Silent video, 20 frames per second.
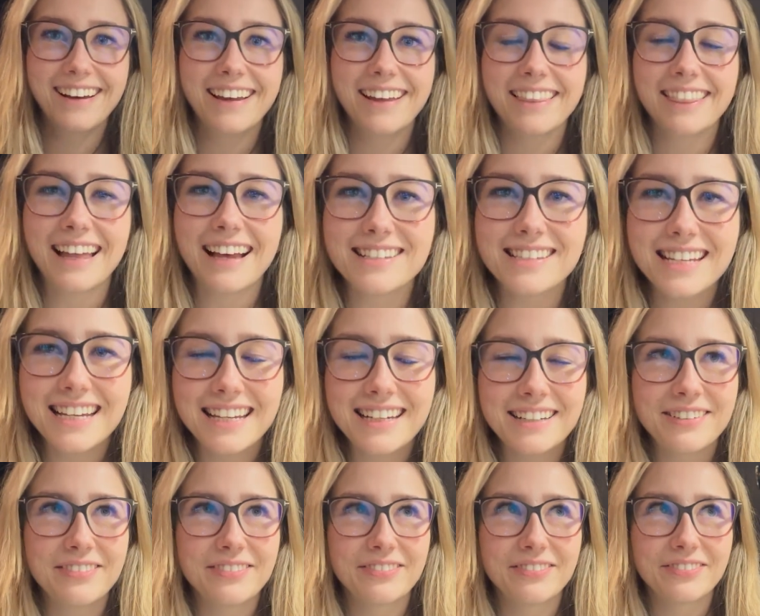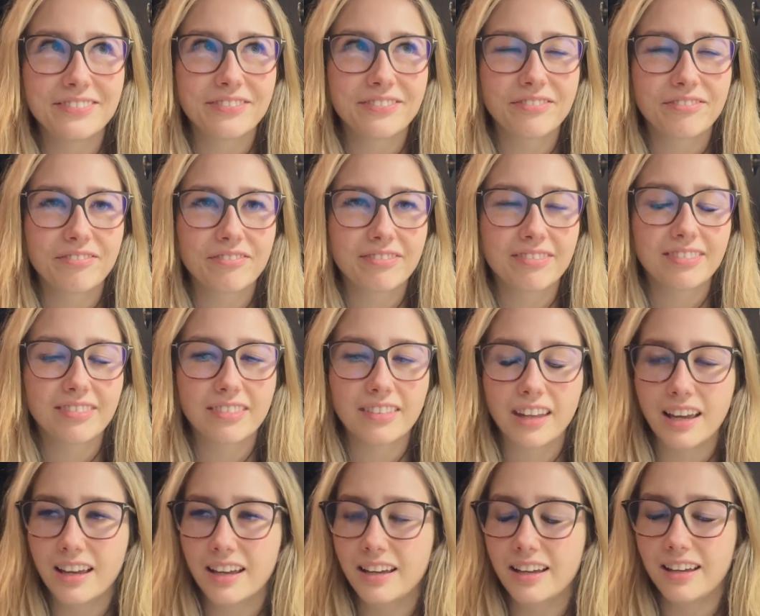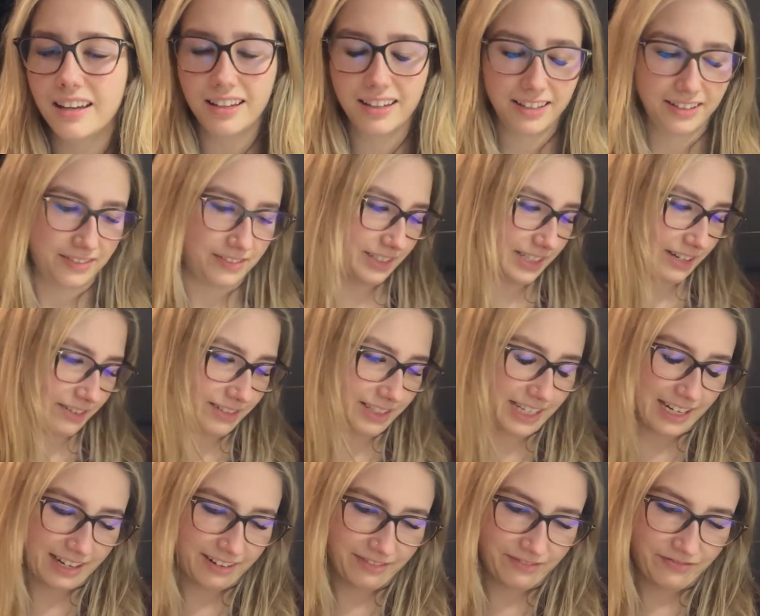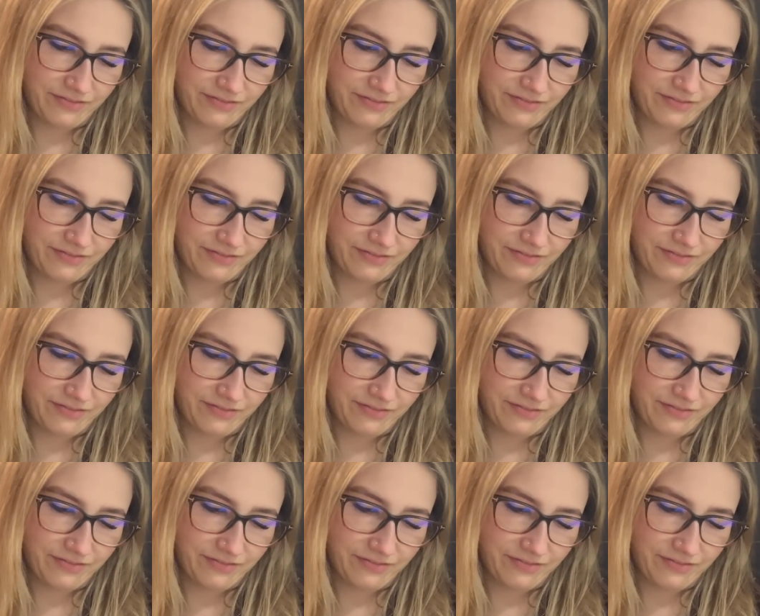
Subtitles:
That's in, what time is it now?